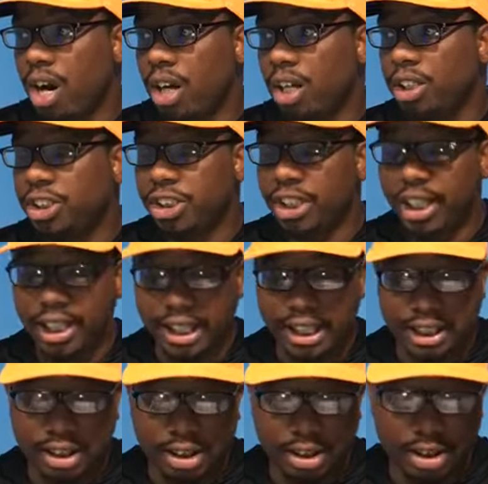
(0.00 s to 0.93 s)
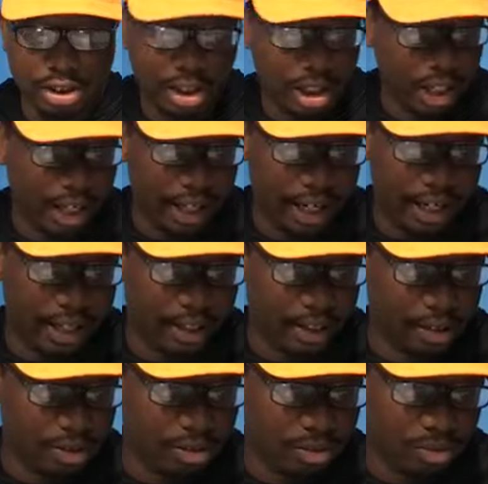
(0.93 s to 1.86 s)
our jigs
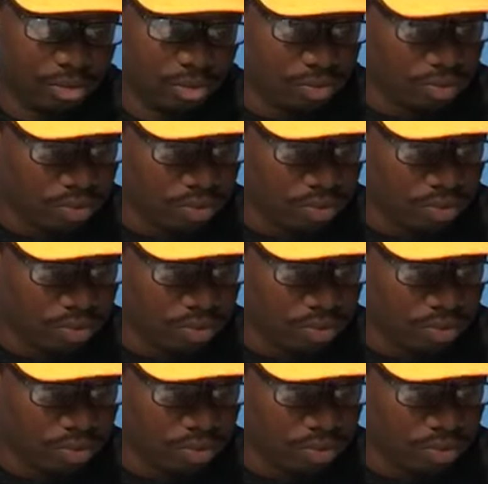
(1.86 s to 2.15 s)
in,